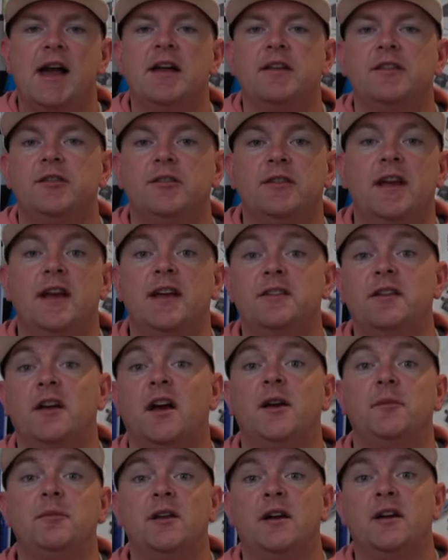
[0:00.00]
so that
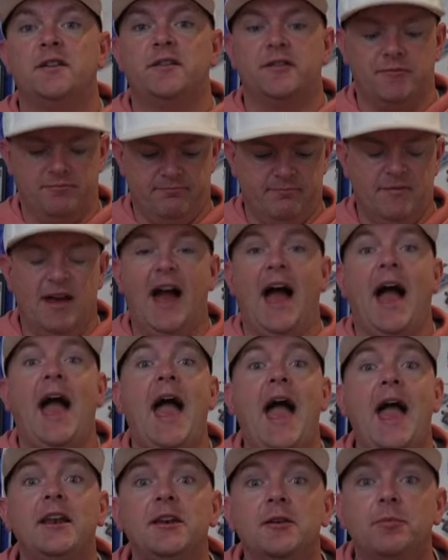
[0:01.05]
I'm not
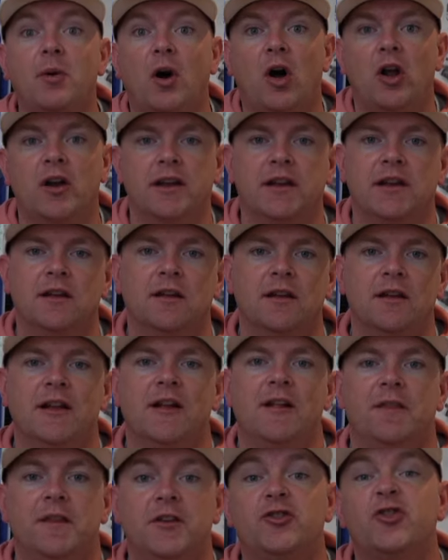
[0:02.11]
handballing
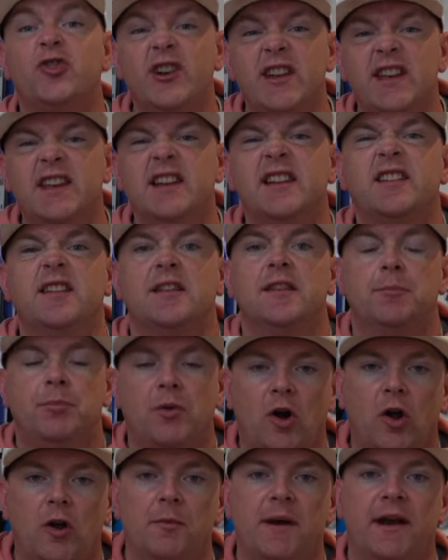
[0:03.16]
the trinkets and the
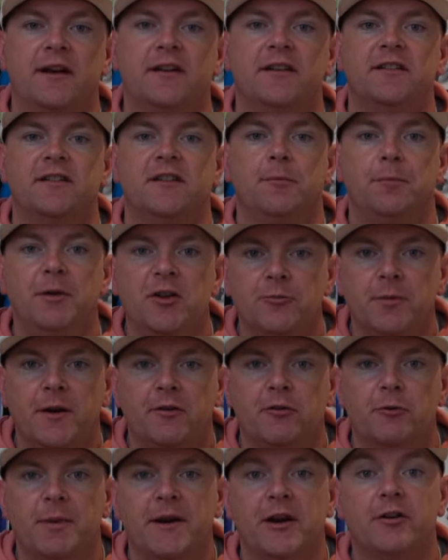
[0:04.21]
ball markers and the pitch
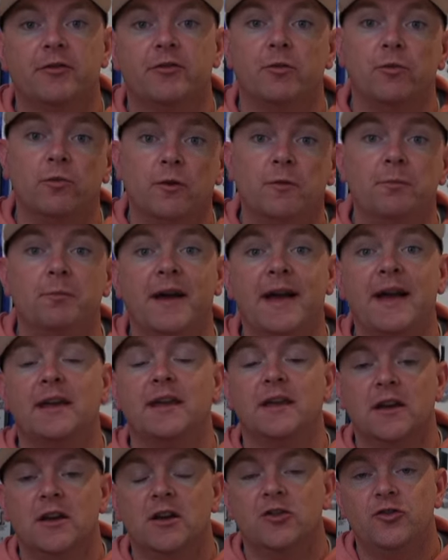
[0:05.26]
marker pairs from one bag
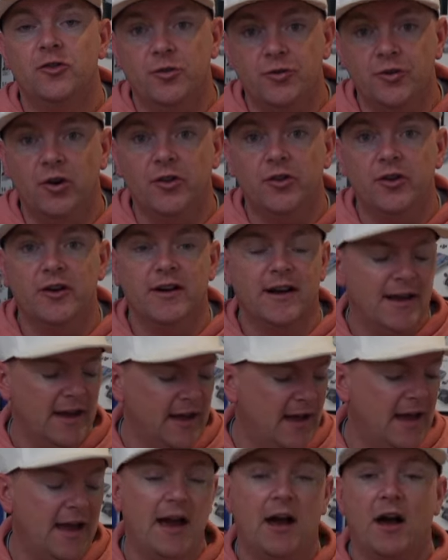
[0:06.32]
to another.
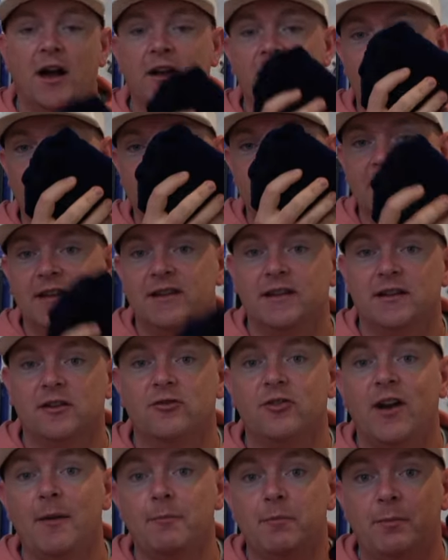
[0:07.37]
I just need to
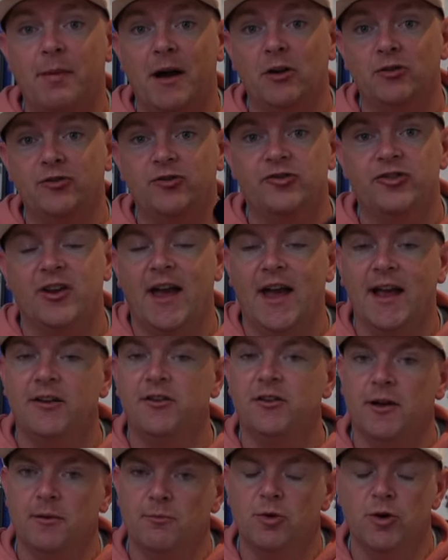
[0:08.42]
grab the pouch
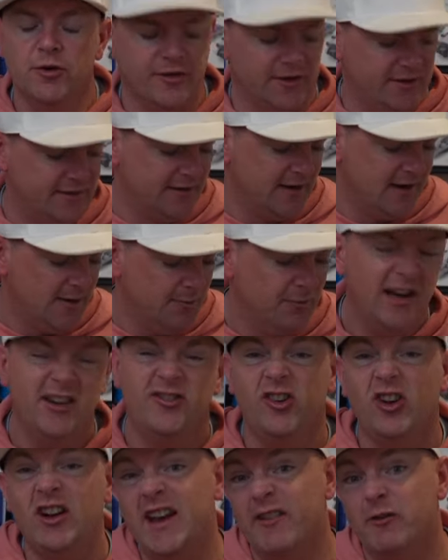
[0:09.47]
and move it. But I
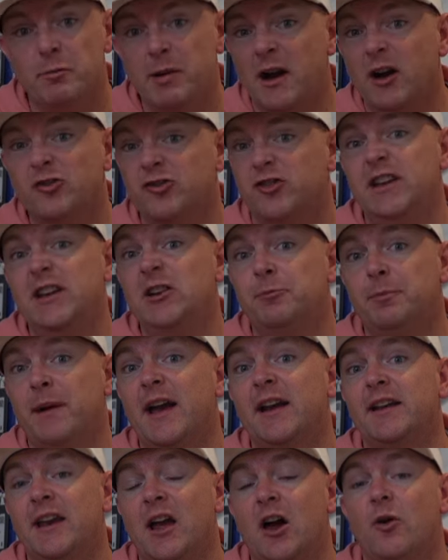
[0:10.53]
generally have a pouch in each
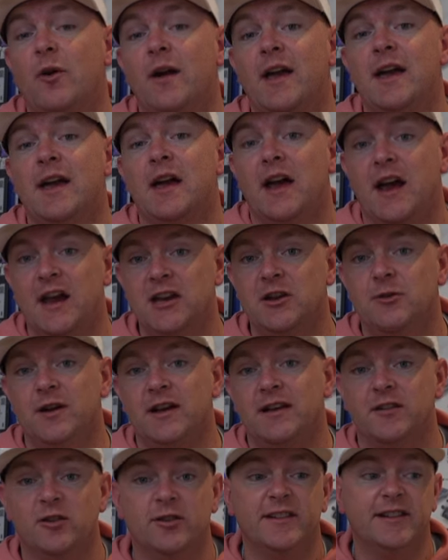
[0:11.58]
bag now anyway.
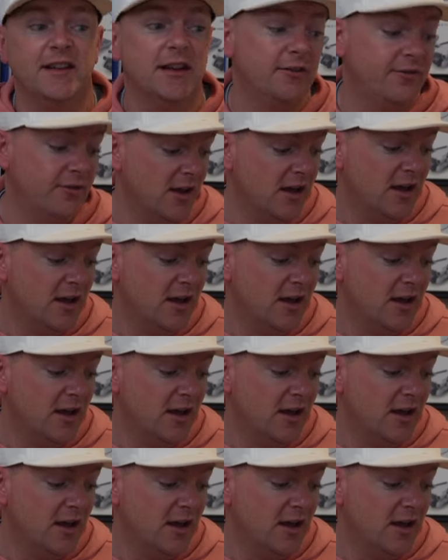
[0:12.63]
So instead of